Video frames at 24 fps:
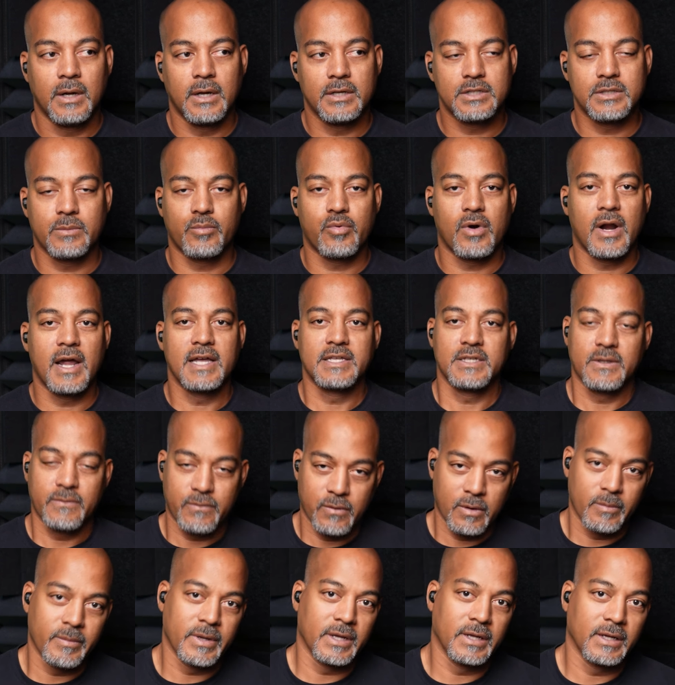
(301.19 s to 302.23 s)
surprising
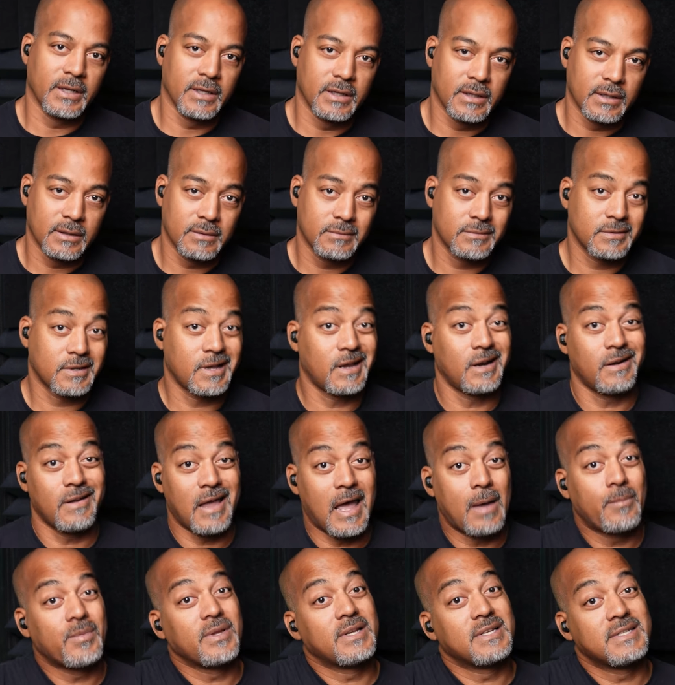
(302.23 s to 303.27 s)
for me, and kind of
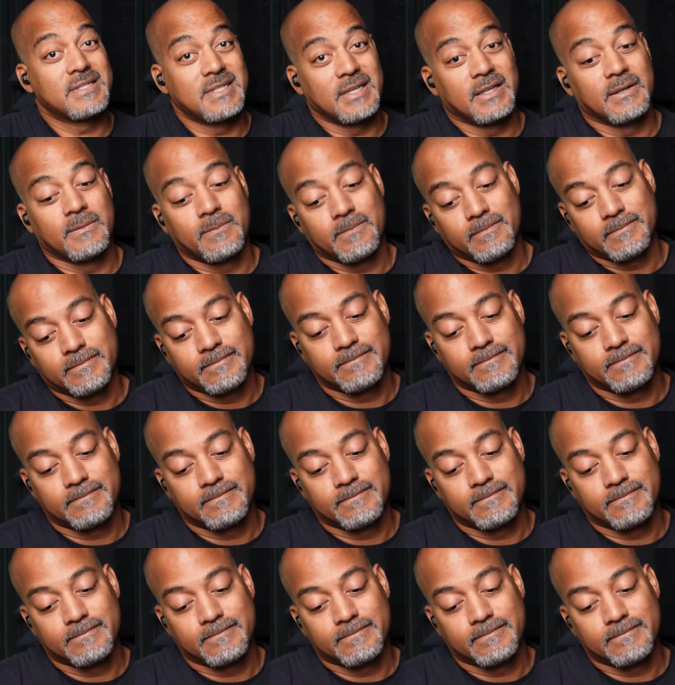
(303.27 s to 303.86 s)
happy to see him.